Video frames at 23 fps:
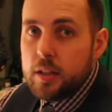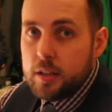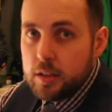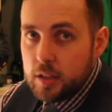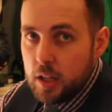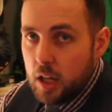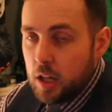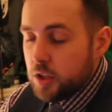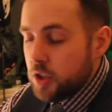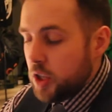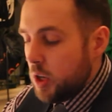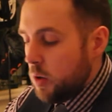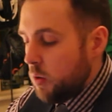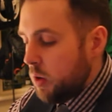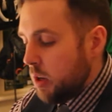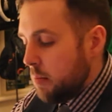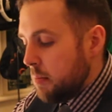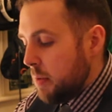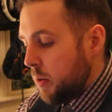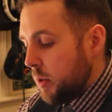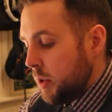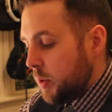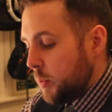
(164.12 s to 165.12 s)
All joke,
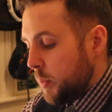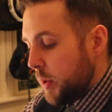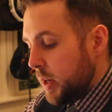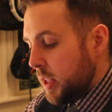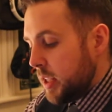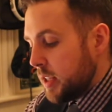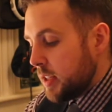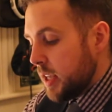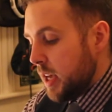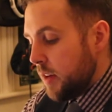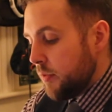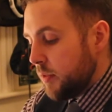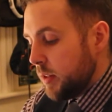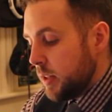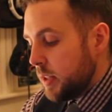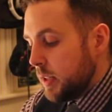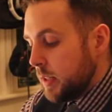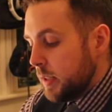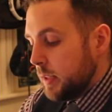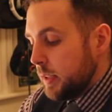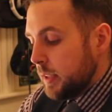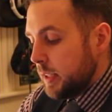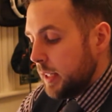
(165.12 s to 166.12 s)
I'm only 27.
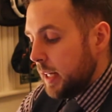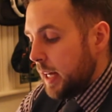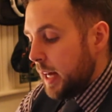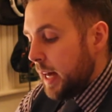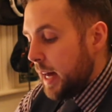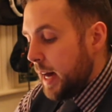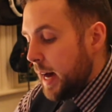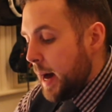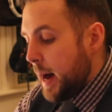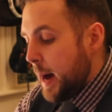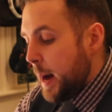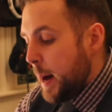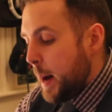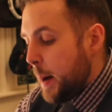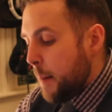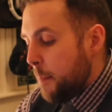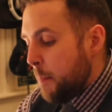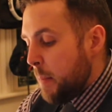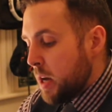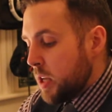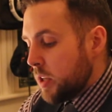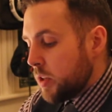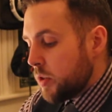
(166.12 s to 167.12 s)

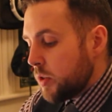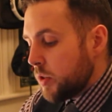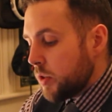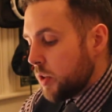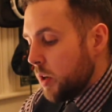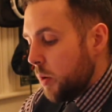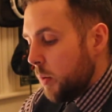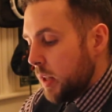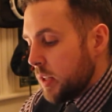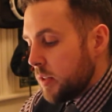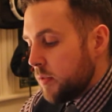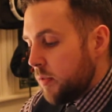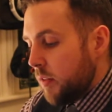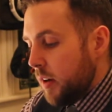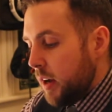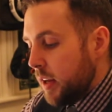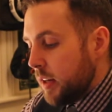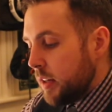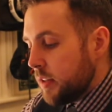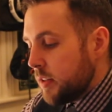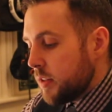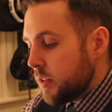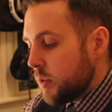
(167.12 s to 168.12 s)
So let's
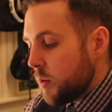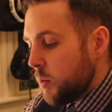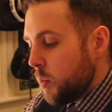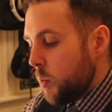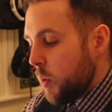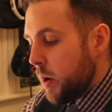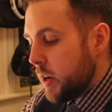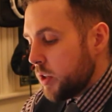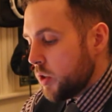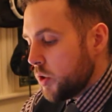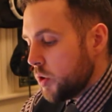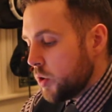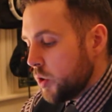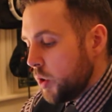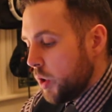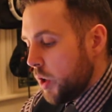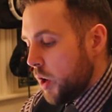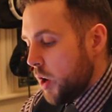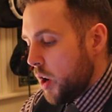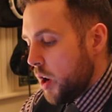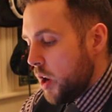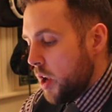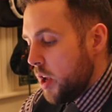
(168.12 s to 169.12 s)
find this
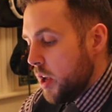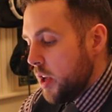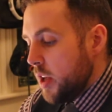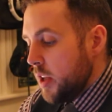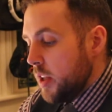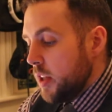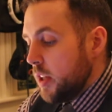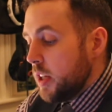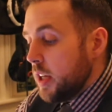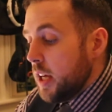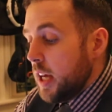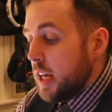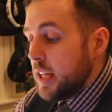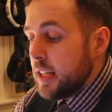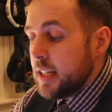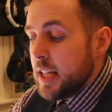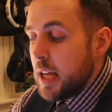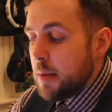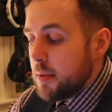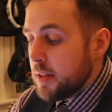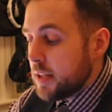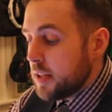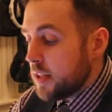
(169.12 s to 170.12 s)
question. His
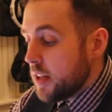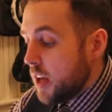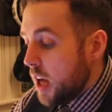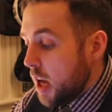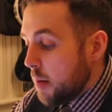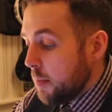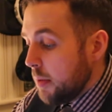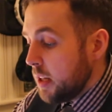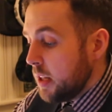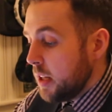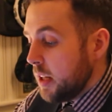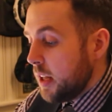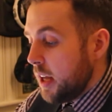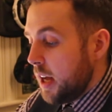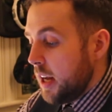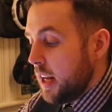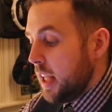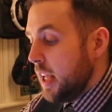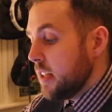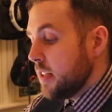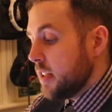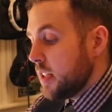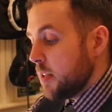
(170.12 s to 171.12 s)
name is Simon, and
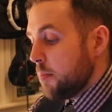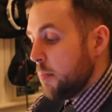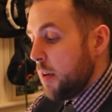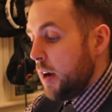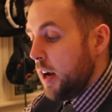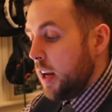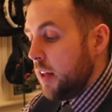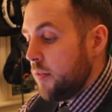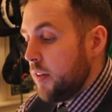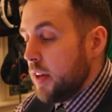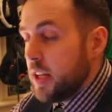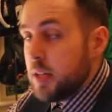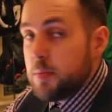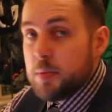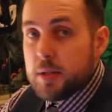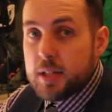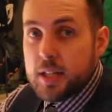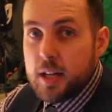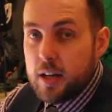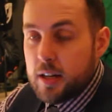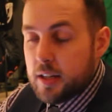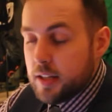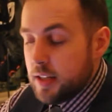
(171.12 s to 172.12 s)
he has a smiley face
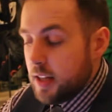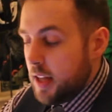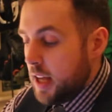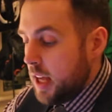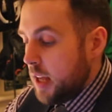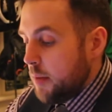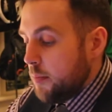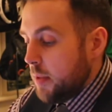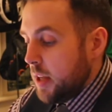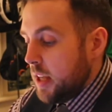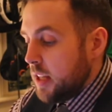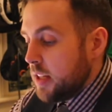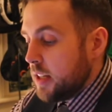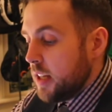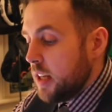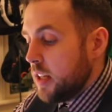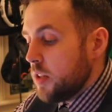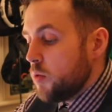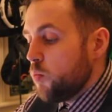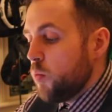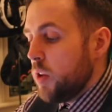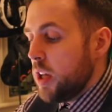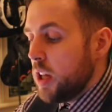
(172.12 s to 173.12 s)
beside his name. He
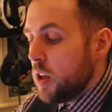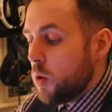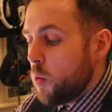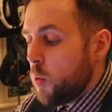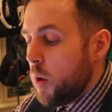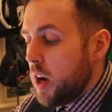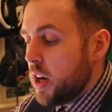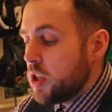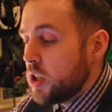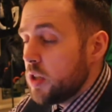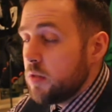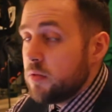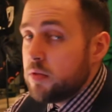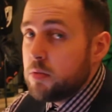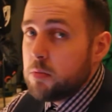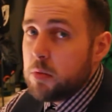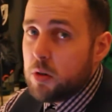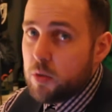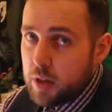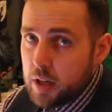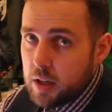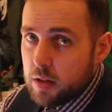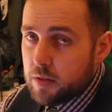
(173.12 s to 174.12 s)
says, real question from
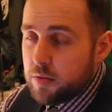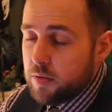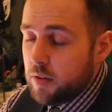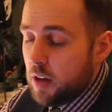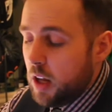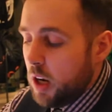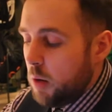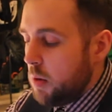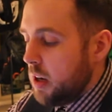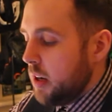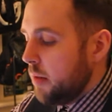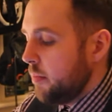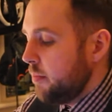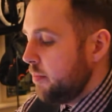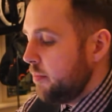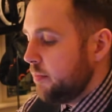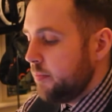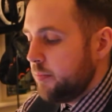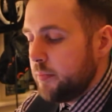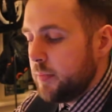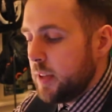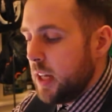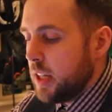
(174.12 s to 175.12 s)
a real follower.
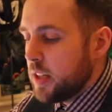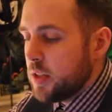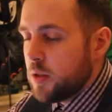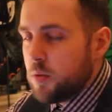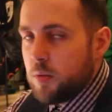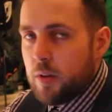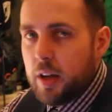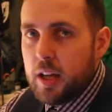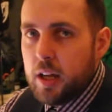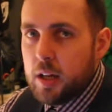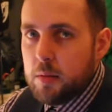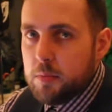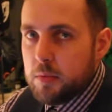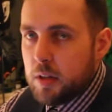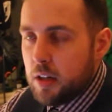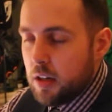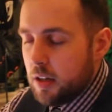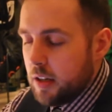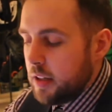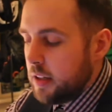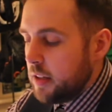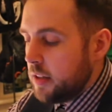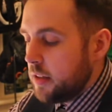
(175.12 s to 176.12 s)
That's great. I'm
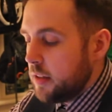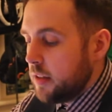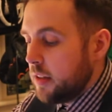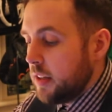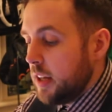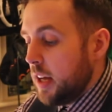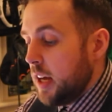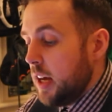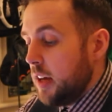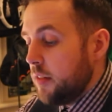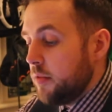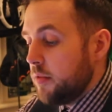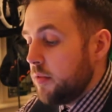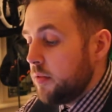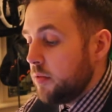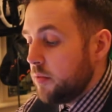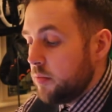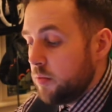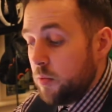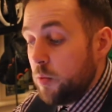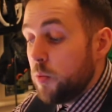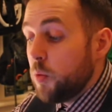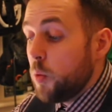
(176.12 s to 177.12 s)
delighted to have
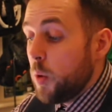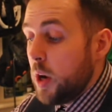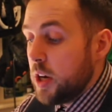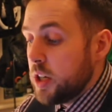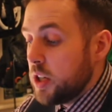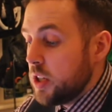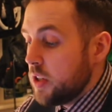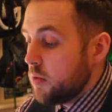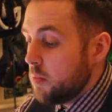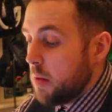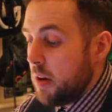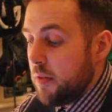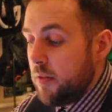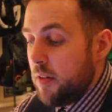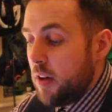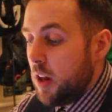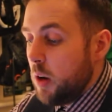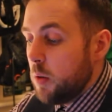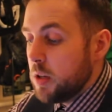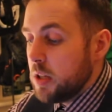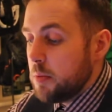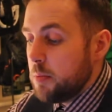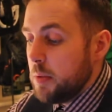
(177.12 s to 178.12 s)
questions from my
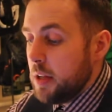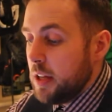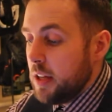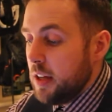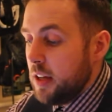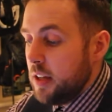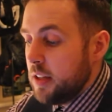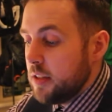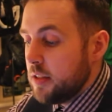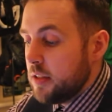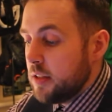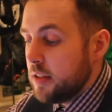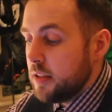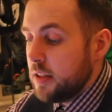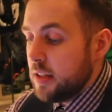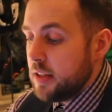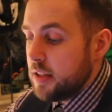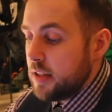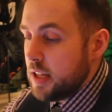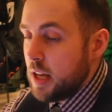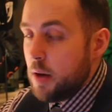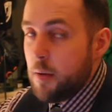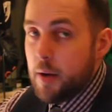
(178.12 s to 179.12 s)
followers, because
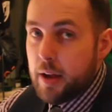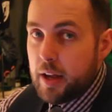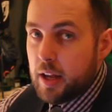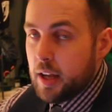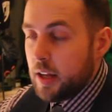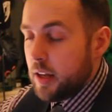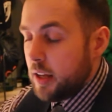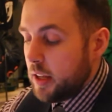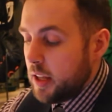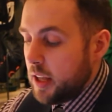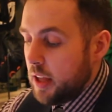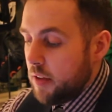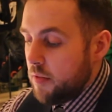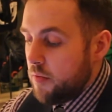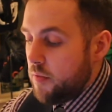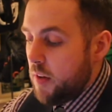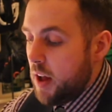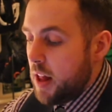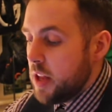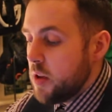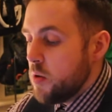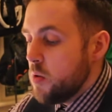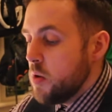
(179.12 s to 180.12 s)
this is how I can give
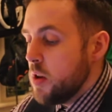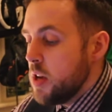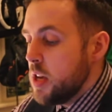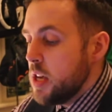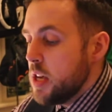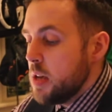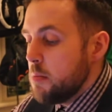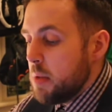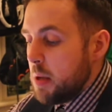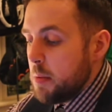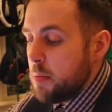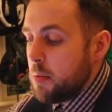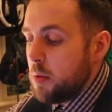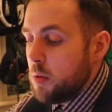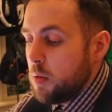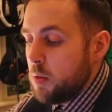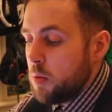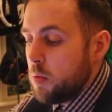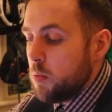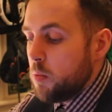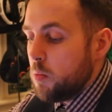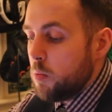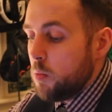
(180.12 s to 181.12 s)
value. People
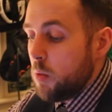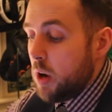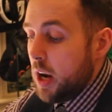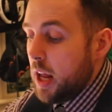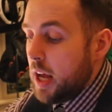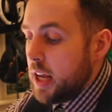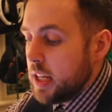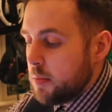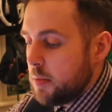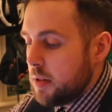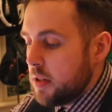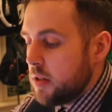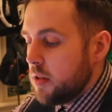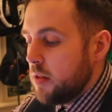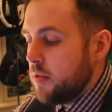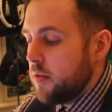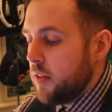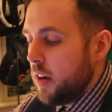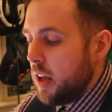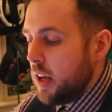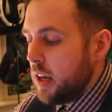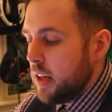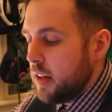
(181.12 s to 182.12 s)
want to ask me
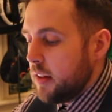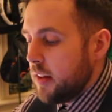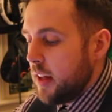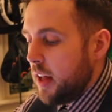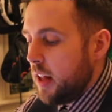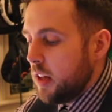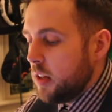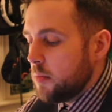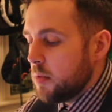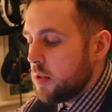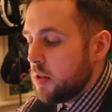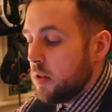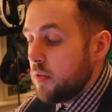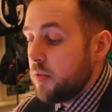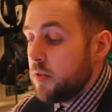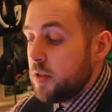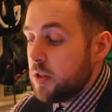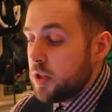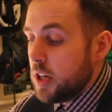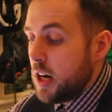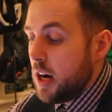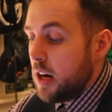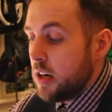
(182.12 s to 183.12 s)
stuff and I can tell them stuff
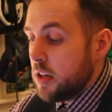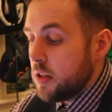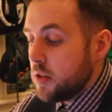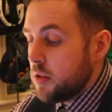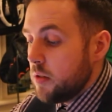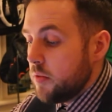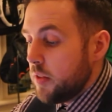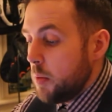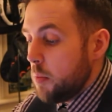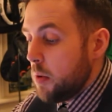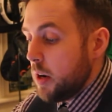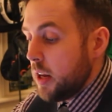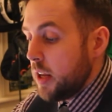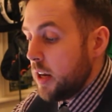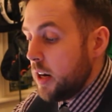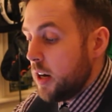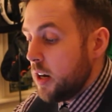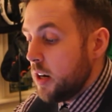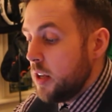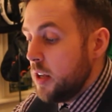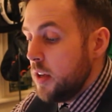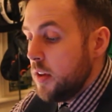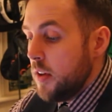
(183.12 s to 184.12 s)
and share the stuff they want to
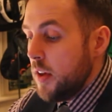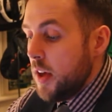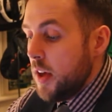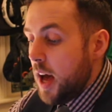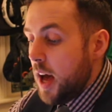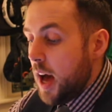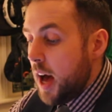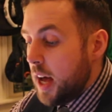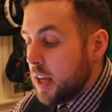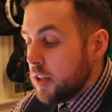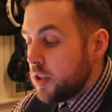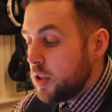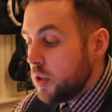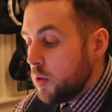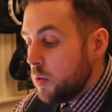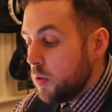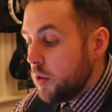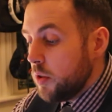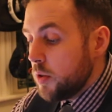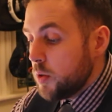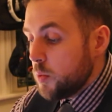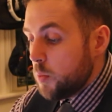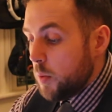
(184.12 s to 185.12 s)
hear. As you
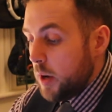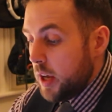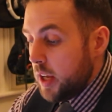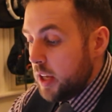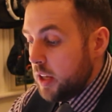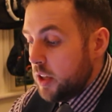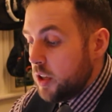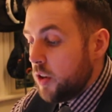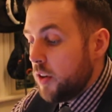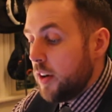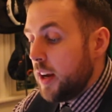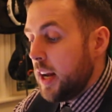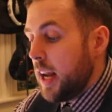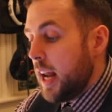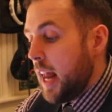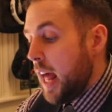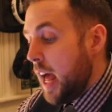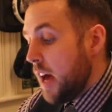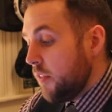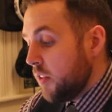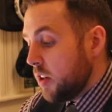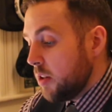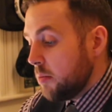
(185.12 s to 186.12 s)
lose weight, you're
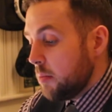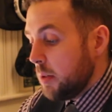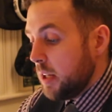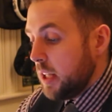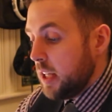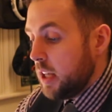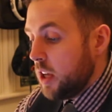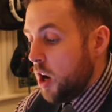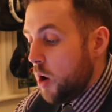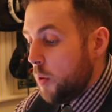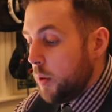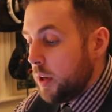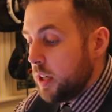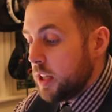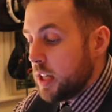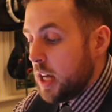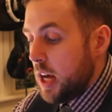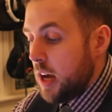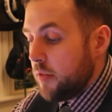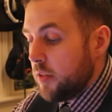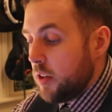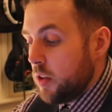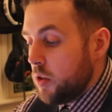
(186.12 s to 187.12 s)
inevitably going to
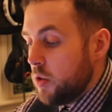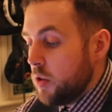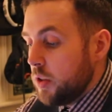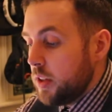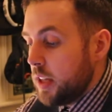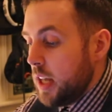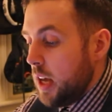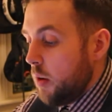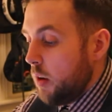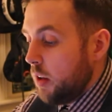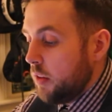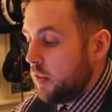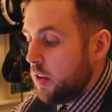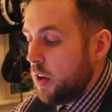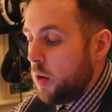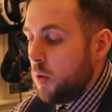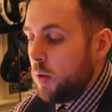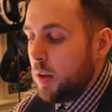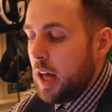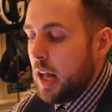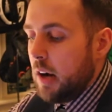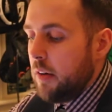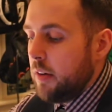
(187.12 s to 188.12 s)
have to cut down on
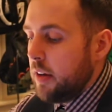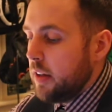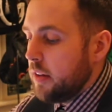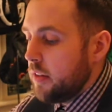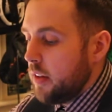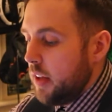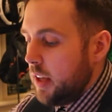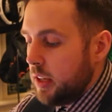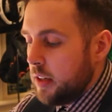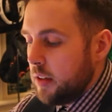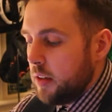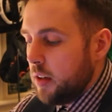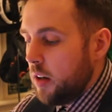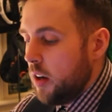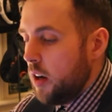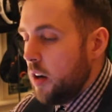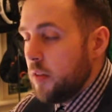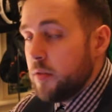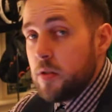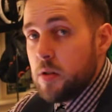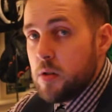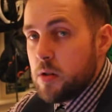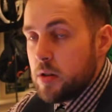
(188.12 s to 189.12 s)
total calorie intake.
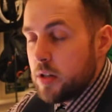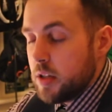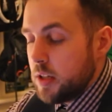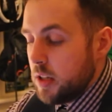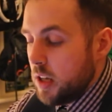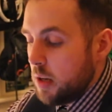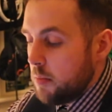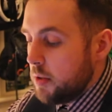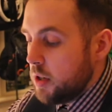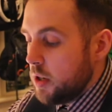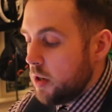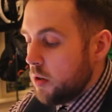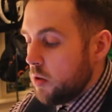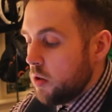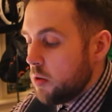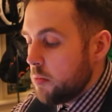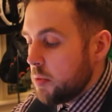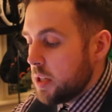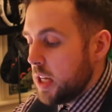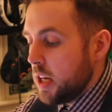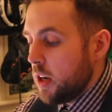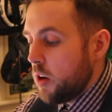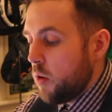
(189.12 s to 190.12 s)
Of course, Simon, you're
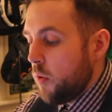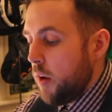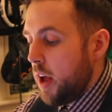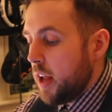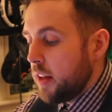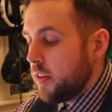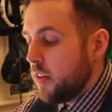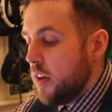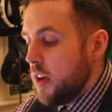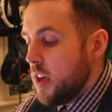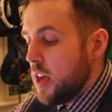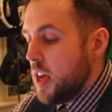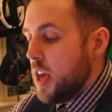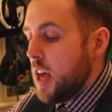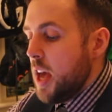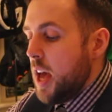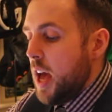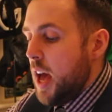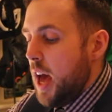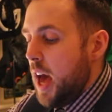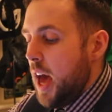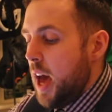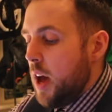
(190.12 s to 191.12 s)
100% correct.
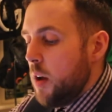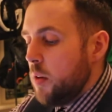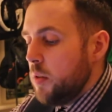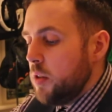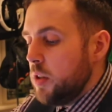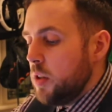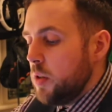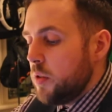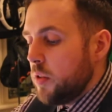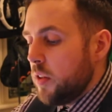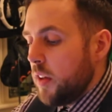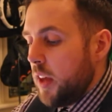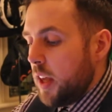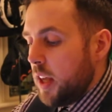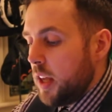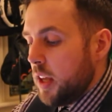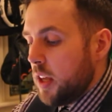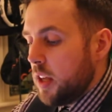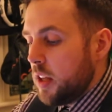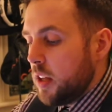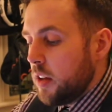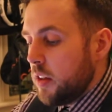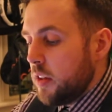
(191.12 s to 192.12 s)
How do you
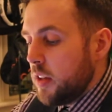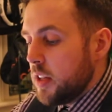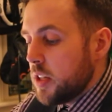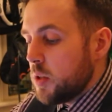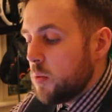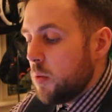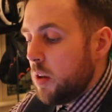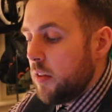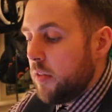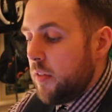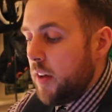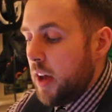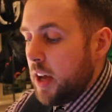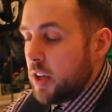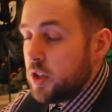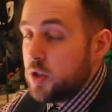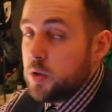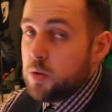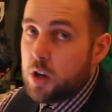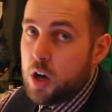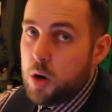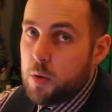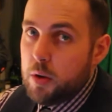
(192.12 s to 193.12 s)
think this will affect
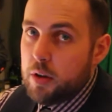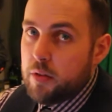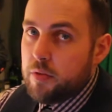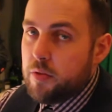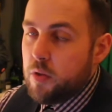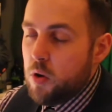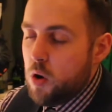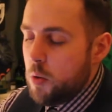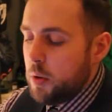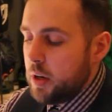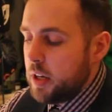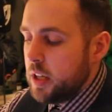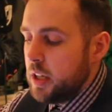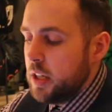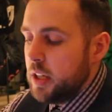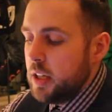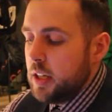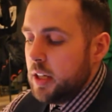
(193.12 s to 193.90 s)
you going forward?